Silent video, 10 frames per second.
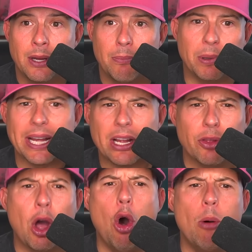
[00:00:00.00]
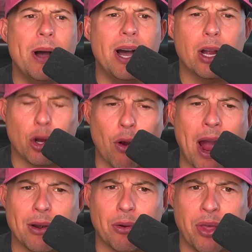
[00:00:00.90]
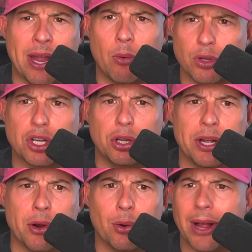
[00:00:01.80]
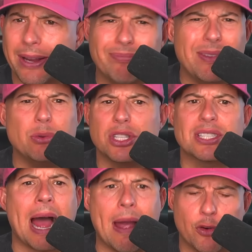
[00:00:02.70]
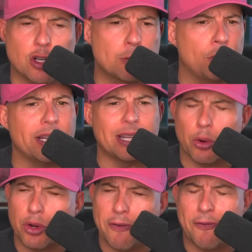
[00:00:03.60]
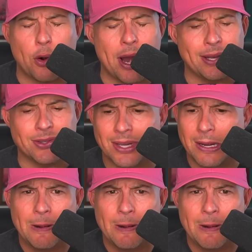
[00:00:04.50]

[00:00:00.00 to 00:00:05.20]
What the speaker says: But like the Homa Griner thing was clear. Like it was just time for a split. They were good friends.